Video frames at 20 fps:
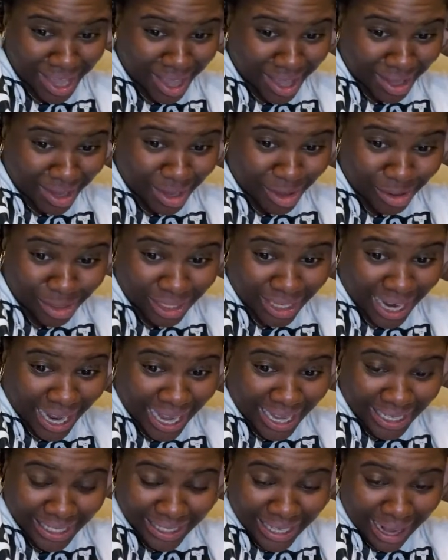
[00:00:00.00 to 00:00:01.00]
Q
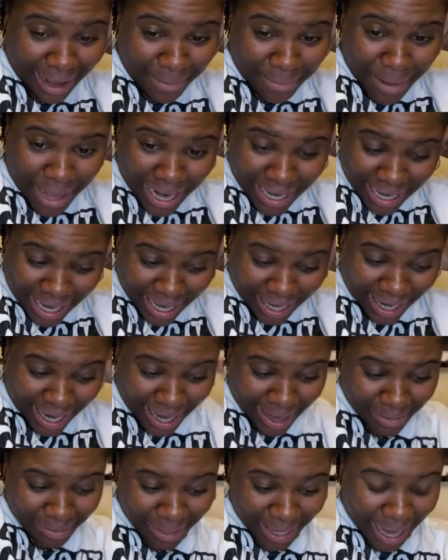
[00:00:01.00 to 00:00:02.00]
Scott is not playing that
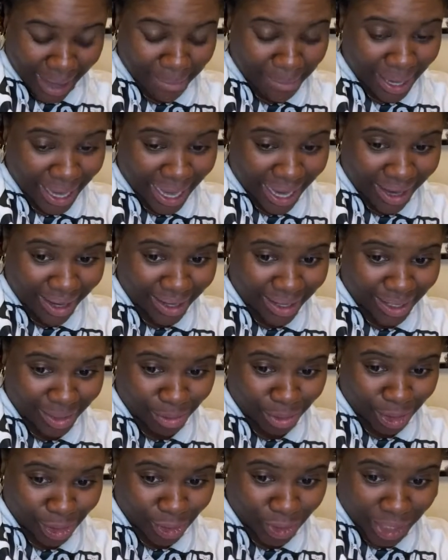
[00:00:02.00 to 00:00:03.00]
comedy. I mean, I uh
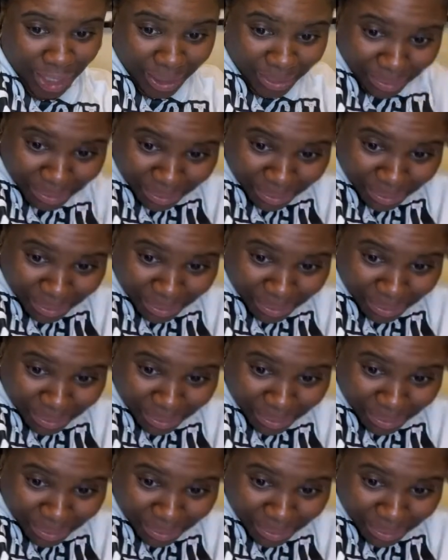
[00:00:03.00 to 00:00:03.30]
retreat.